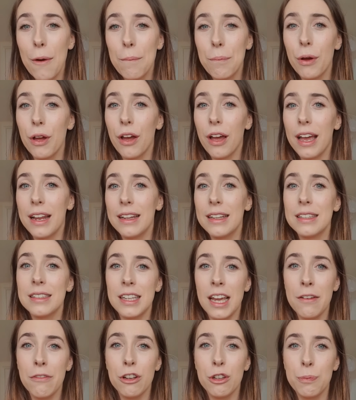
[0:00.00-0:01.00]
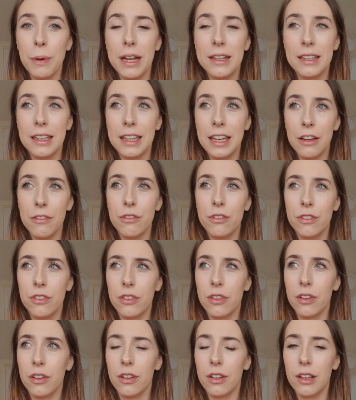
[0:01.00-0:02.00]
But in the same respect, it gives
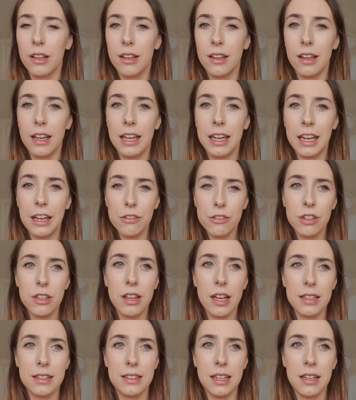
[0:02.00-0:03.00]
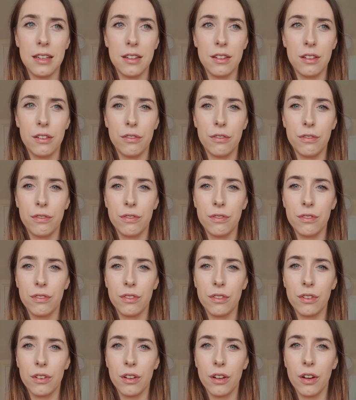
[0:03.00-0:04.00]
you that sense of
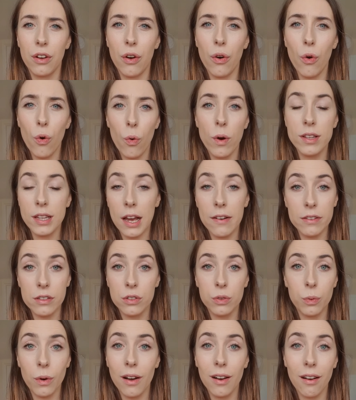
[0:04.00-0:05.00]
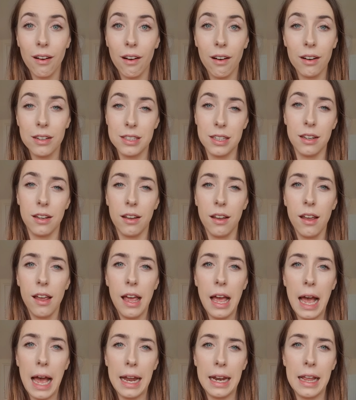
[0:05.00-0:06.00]
always having to work harder.
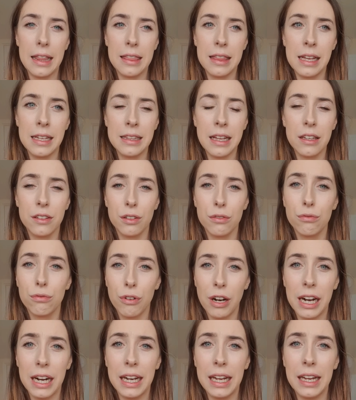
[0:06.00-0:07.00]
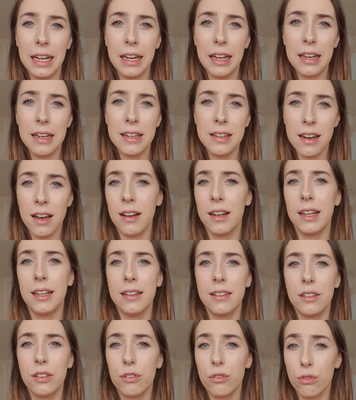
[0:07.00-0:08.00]
And I think that's a really
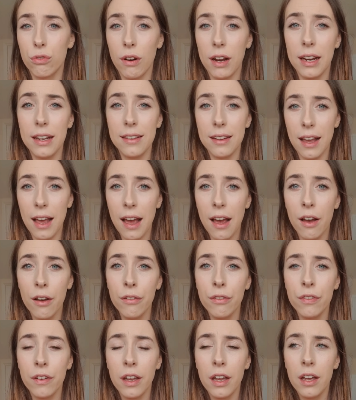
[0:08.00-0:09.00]
nice trait to have.